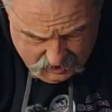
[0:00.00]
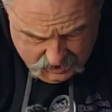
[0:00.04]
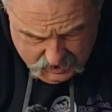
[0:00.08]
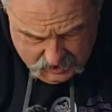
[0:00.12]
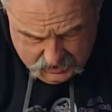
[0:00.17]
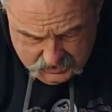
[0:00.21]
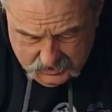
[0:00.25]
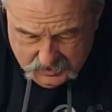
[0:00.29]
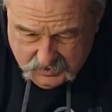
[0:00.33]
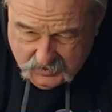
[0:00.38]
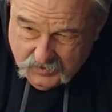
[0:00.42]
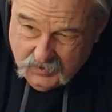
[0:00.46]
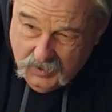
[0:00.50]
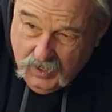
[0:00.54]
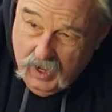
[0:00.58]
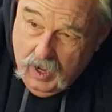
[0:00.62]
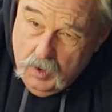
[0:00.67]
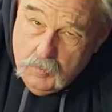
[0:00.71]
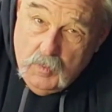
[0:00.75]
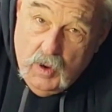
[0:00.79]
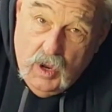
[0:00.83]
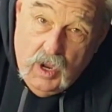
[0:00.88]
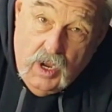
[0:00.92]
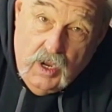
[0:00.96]
And this
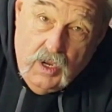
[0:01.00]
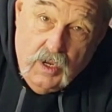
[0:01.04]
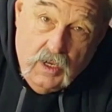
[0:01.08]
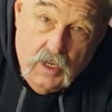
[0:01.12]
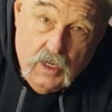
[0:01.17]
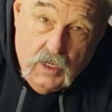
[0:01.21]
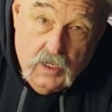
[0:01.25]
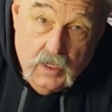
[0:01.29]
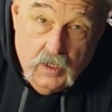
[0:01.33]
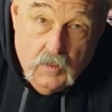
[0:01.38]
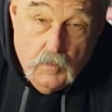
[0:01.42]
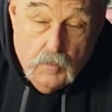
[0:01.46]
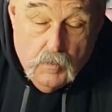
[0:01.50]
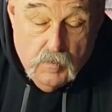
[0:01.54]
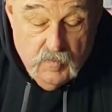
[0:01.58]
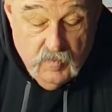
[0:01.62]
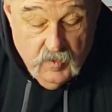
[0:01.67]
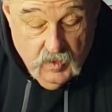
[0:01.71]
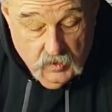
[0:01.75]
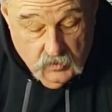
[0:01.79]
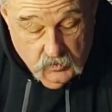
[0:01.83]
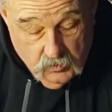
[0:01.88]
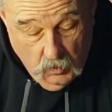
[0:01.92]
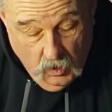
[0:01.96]
time,
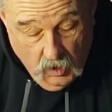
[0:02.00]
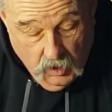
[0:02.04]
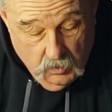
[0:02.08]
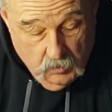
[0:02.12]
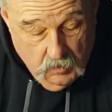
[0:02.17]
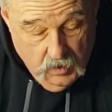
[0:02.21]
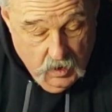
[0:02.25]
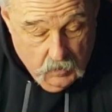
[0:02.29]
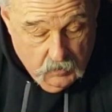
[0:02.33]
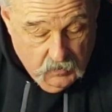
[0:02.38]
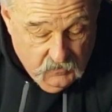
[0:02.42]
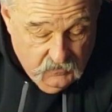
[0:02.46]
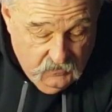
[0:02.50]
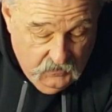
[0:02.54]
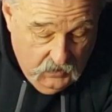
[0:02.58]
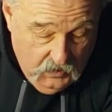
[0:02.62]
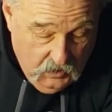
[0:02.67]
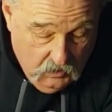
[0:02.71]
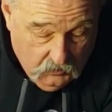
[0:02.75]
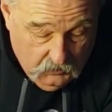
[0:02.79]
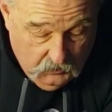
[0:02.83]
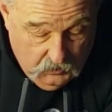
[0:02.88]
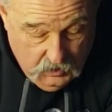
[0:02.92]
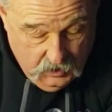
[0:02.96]
smarter man
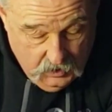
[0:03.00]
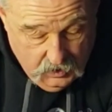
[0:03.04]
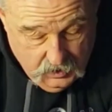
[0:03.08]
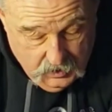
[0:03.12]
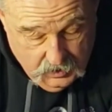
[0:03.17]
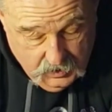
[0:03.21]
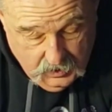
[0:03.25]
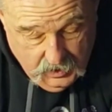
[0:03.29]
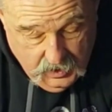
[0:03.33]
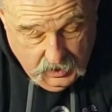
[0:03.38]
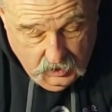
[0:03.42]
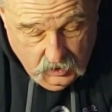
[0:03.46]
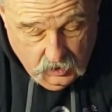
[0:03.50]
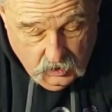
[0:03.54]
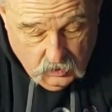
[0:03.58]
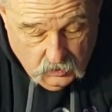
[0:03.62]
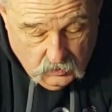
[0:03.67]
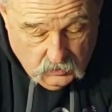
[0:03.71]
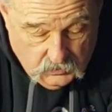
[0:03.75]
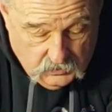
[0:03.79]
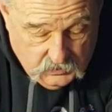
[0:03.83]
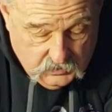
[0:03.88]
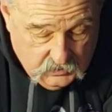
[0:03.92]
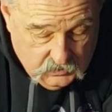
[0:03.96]
prevailed. That
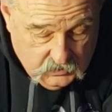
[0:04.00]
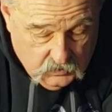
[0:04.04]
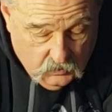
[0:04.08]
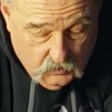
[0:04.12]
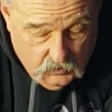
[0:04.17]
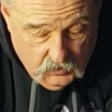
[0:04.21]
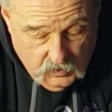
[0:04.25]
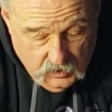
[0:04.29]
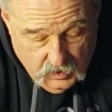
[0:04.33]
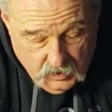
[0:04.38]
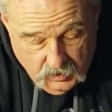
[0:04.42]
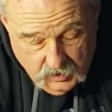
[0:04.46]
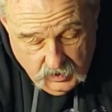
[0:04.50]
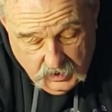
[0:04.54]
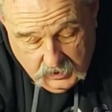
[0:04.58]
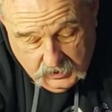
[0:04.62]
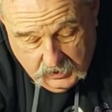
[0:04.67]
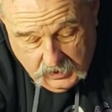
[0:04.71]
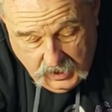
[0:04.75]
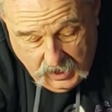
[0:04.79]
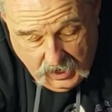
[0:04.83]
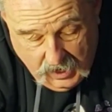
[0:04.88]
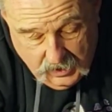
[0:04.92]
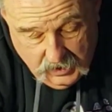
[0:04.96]
hose is on there like
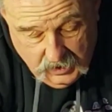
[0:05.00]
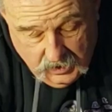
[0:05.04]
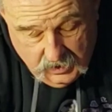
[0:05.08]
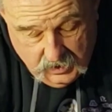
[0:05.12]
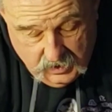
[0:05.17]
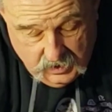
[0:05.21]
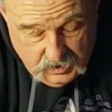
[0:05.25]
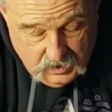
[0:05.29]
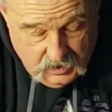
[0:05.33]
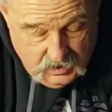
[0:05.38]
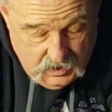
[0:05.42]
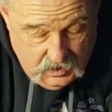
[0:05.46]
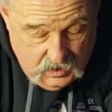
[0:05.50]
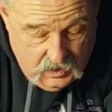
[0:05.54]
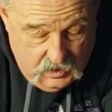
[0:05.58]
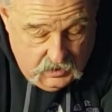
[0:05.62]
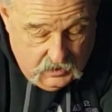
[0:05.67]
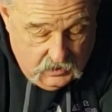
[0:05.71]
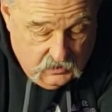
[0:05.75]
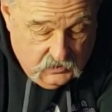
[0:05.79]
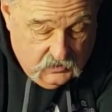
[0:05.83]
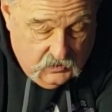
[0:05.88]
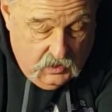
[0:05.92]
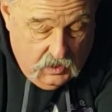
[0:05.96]
that,
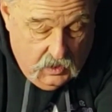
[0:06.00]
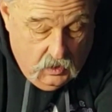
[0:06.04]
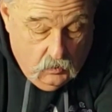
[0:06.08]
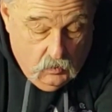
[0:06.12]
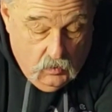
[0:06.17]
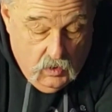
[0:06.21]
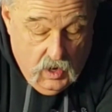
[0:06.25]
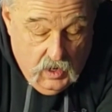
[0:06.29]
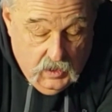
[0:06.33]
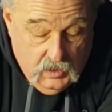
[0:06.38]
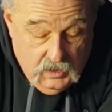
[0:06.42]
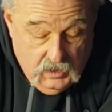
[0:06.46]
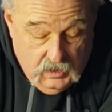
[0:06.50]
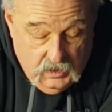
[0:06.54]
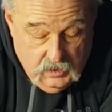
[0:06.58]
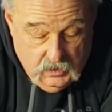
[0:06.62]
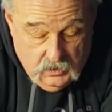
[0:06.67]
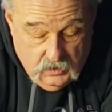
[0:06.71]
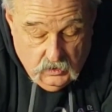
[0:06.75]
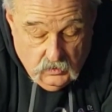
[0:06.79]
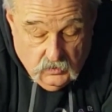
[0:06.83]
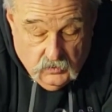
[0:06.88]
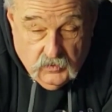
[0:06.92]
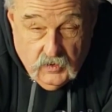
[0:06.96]
and it's down where I can
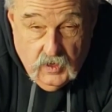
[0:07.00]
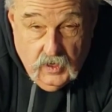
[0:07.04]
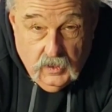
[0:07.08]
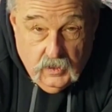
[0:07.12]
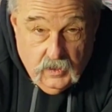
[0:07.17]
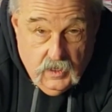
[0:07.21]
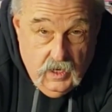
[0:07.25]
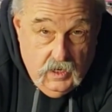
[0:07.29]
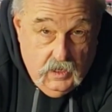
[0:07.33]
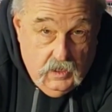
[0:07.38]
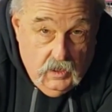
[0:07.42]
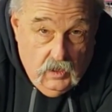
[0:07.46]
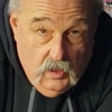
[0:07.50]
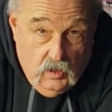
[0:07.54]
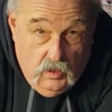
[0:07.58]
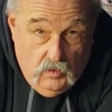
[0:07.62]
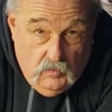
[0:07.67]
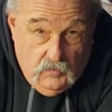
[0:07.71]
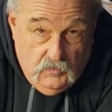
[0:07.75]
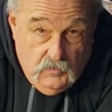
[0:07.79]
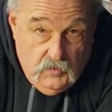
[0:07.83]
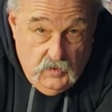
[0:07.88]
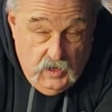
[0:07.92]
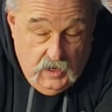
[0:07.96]
get to it, so I can take it
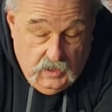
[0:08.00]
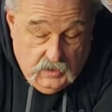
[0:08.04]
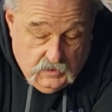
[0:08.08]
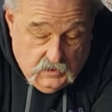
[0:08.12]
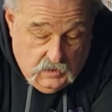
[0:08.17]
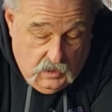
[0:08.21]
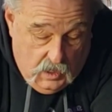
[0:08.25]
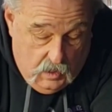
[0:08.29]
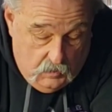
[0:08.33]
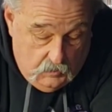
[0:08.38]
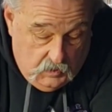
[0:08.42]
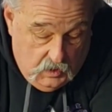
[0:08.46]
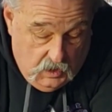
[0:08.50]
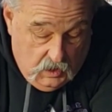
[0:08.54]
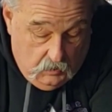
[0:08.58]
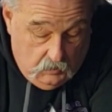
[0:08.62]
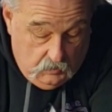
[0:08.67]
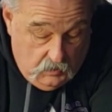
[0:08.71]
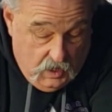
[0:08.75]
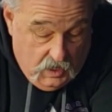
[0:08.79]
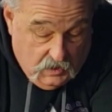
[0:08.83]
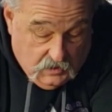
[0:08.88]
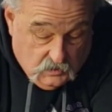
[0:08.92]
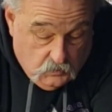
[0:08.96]
off the next time that
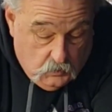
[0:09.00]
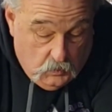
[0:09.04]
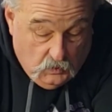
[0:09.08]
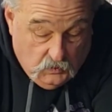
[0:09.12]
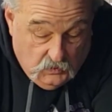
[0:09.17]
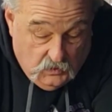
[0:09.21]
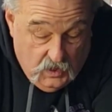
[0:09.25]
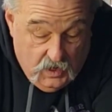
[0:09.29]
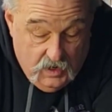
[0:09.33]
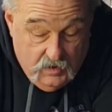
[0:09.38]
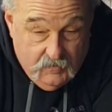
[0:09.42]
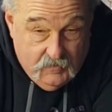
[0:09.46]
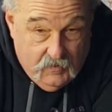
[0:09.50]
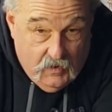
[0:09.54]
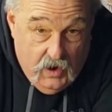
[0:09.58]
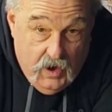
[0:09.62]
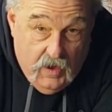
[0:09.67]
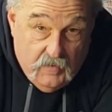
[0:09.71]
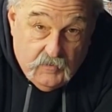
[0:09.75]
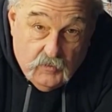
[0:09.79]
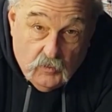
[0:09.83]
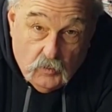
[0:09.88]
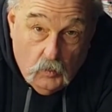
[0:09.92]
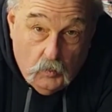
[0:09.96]
I'm not supposed to ever
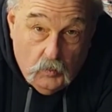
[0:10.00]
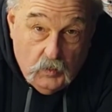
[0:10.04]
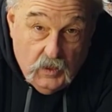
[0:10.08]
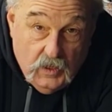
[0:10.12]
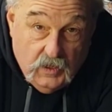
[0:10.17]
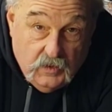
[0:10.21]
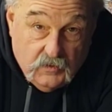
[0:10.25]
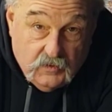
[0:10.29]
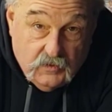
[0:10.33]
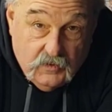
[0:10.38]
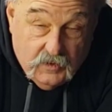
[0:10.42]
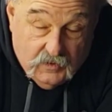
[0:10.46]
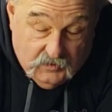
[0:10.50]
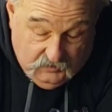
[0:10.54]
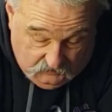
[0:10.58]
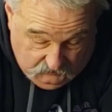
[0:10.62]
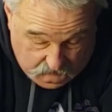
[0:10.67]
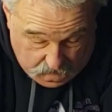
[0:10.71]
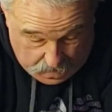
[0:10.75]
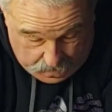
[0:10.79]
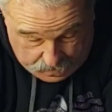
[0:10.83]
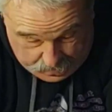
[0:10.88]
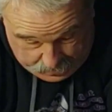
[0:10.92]
have to replace this.